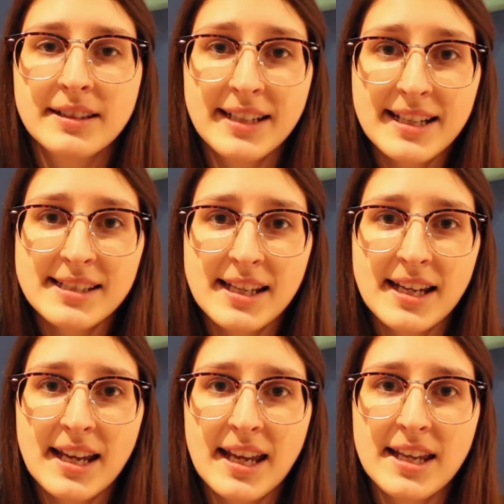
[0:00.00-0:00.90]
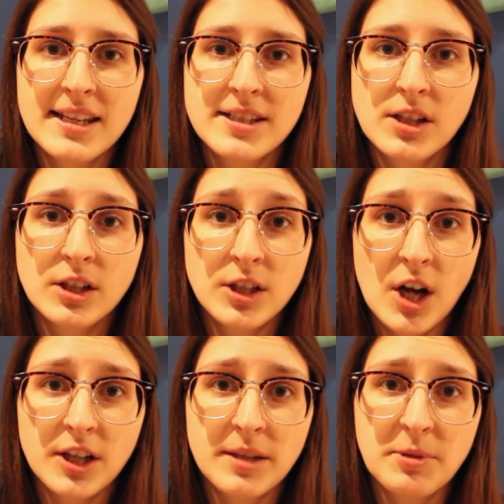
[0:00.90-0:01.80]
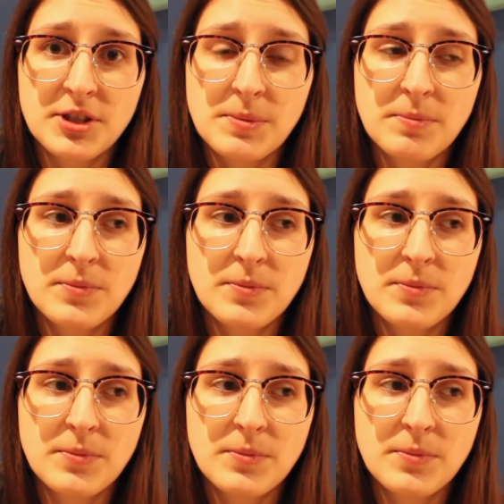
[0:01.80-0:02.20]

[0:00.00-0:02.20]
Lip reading: The next thing is claw clippers.